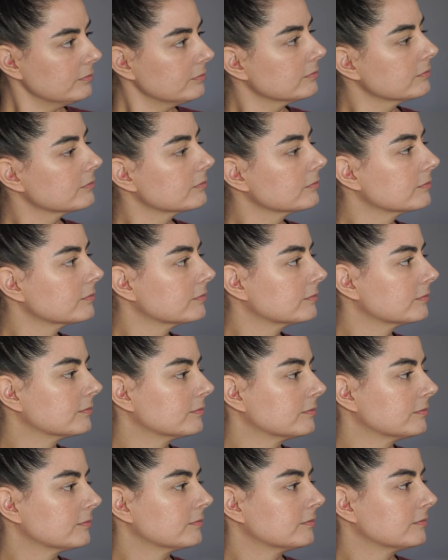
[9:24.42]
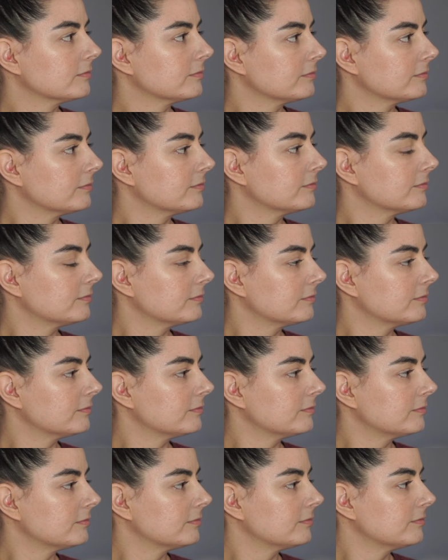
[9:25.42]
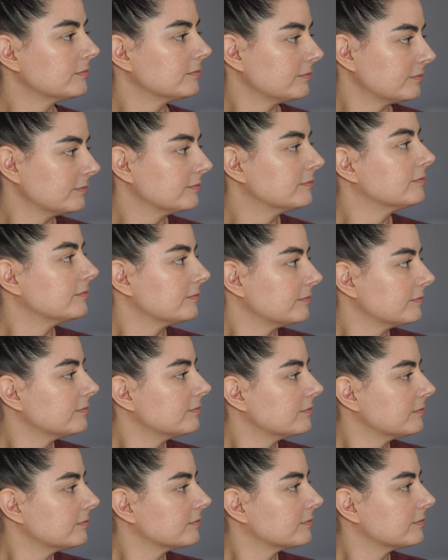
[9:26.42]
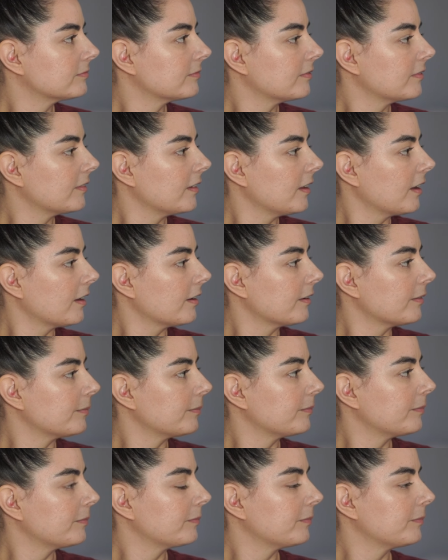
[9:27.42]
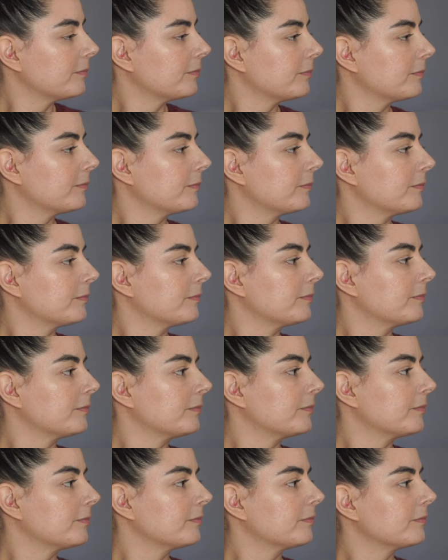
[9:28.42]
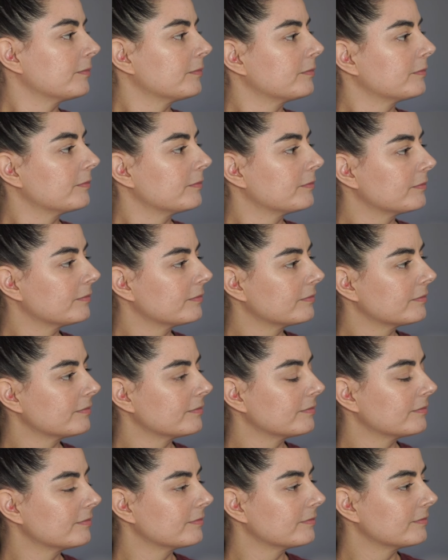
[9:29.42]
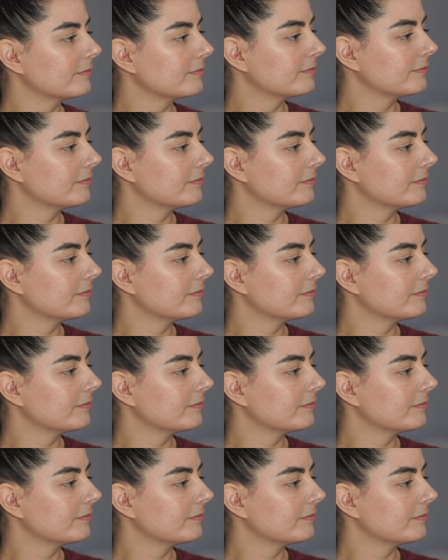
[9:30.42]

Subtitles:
This person isn't speaking.